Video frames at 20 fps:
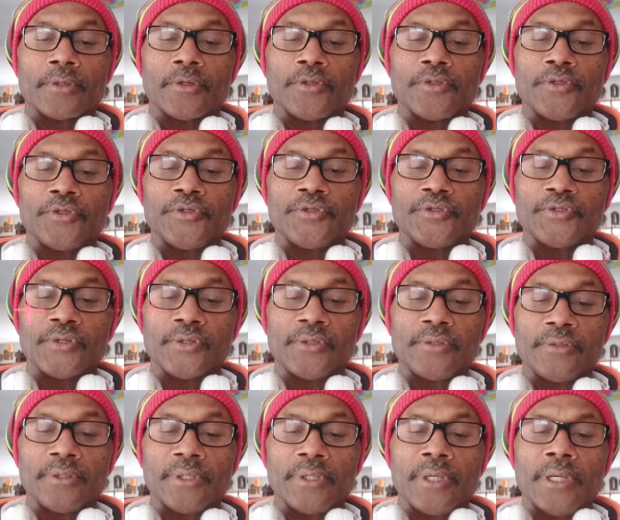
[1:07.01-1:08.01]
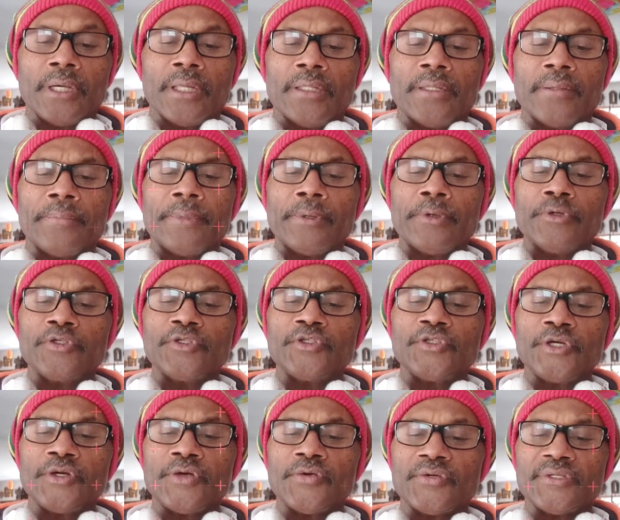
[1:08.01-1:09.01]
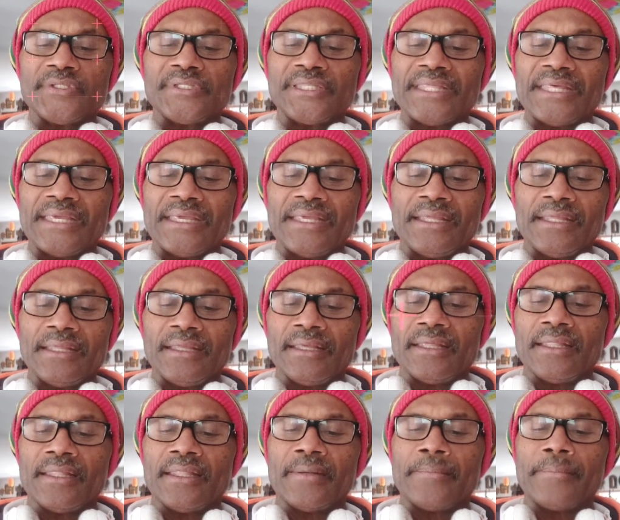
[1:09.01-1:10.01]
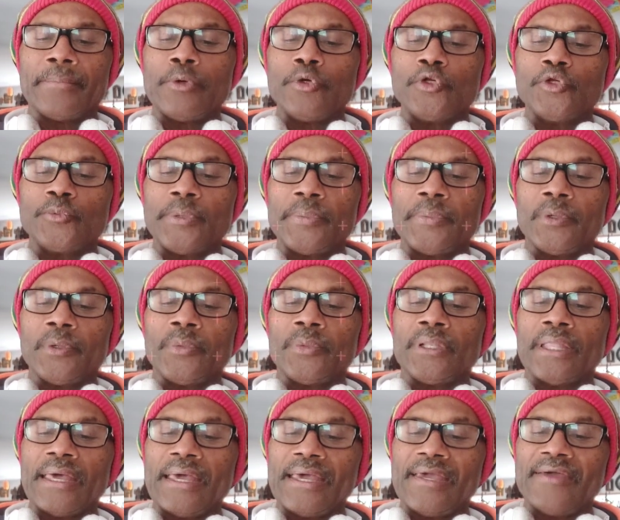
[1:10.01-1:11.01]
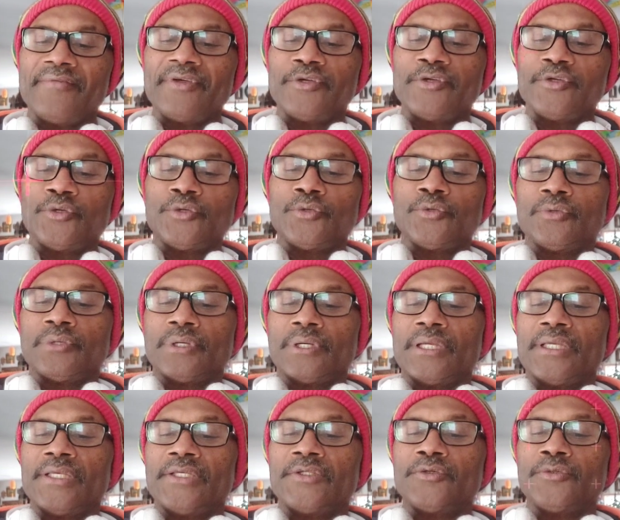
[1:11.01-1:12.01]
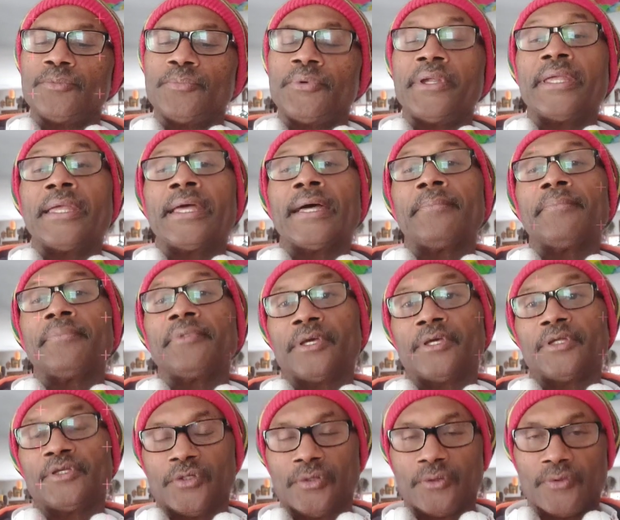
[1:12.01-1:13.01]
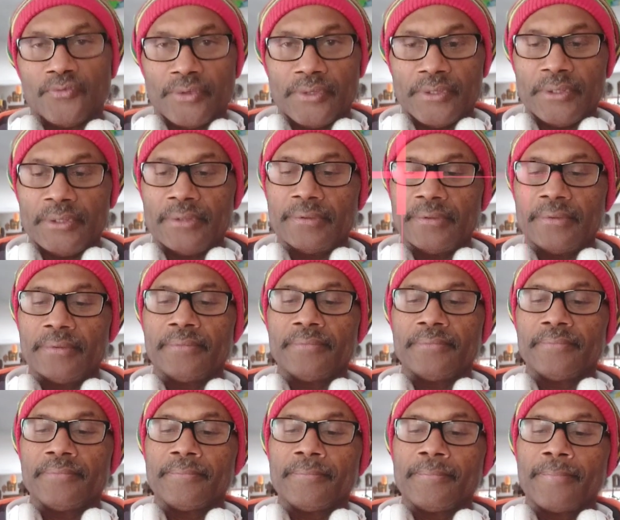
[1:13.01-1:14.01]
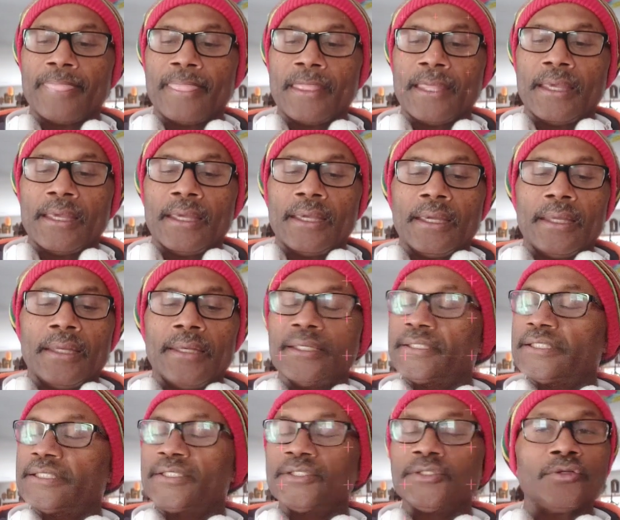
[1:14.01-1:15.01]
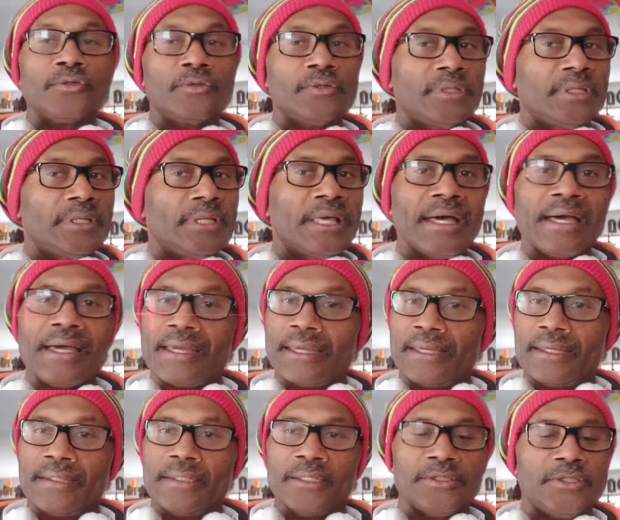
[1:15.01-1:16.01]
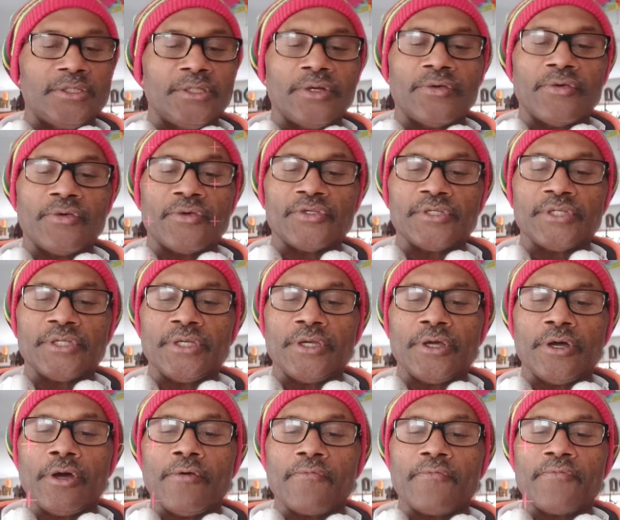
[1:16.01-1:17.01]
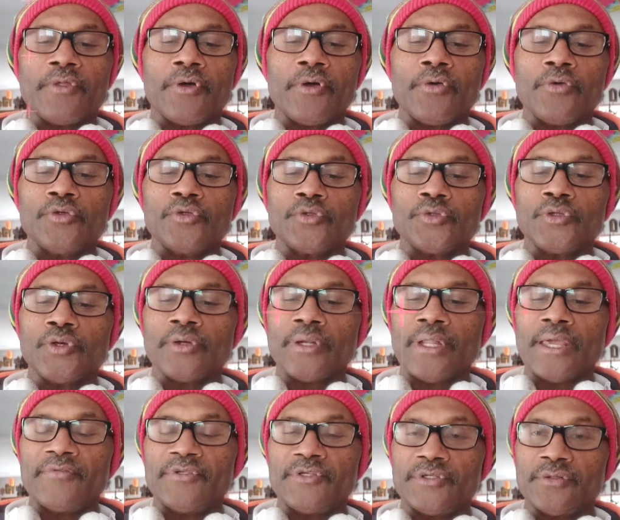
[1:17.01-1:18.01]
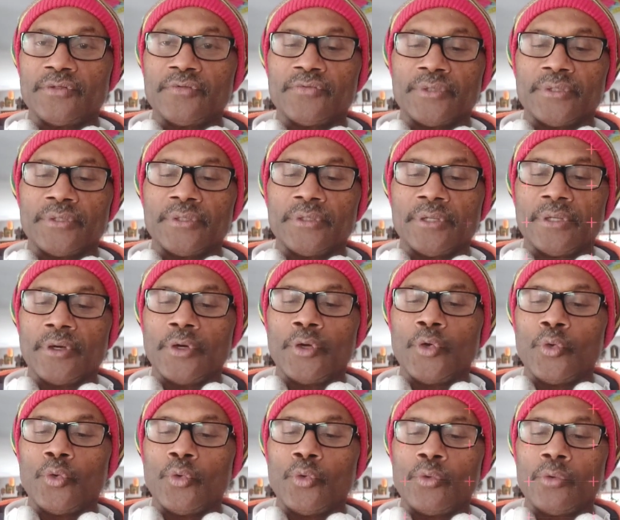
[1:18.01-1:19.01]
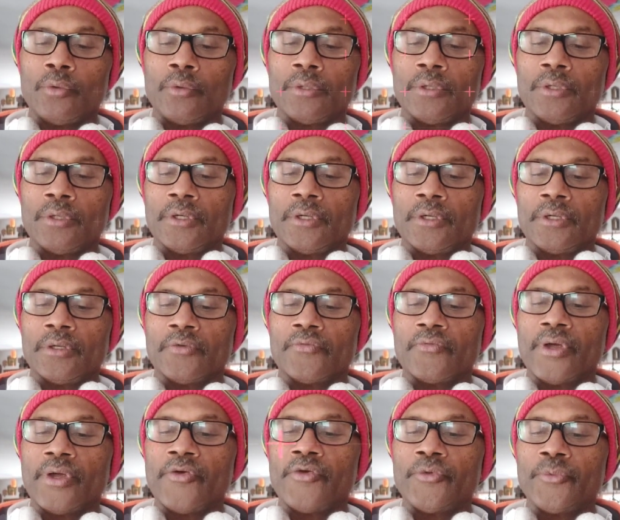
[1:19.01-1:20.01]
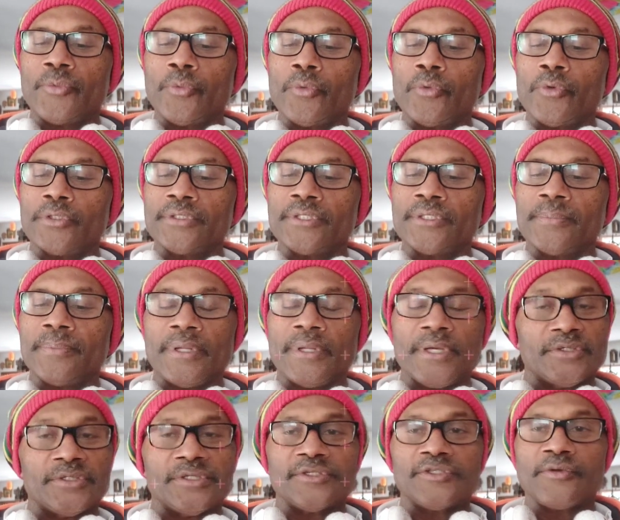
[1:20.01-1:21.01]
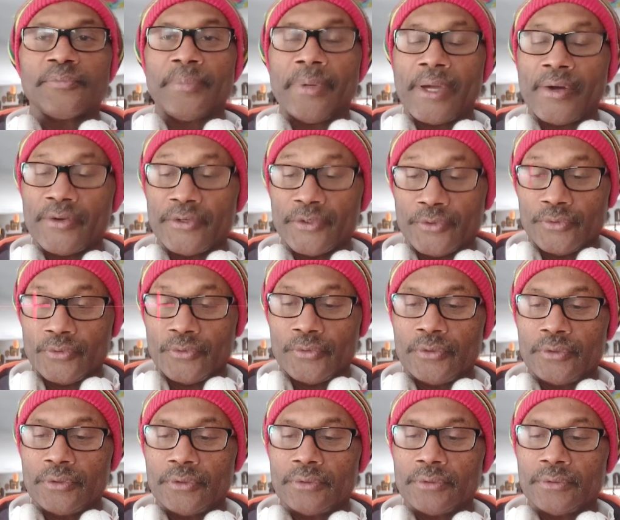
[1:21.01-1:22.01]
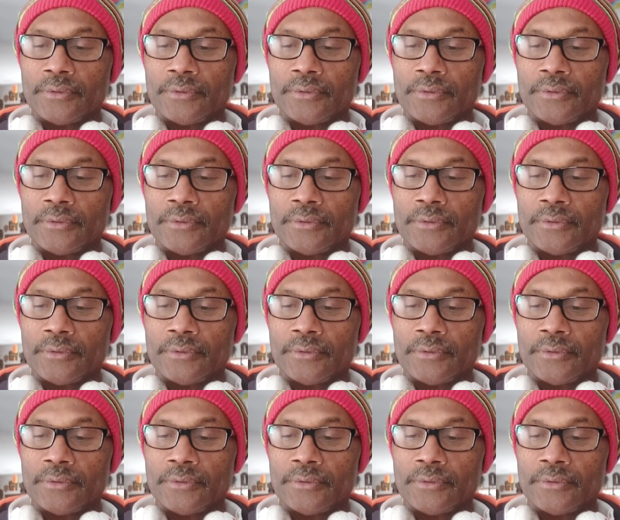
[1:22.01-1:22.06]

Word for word: Continues on, the most generous thing that most people will ever do is to bring up their children. This is not to deny the generosity of those who don't have children, nor the great rewards and pleasures of parenthood.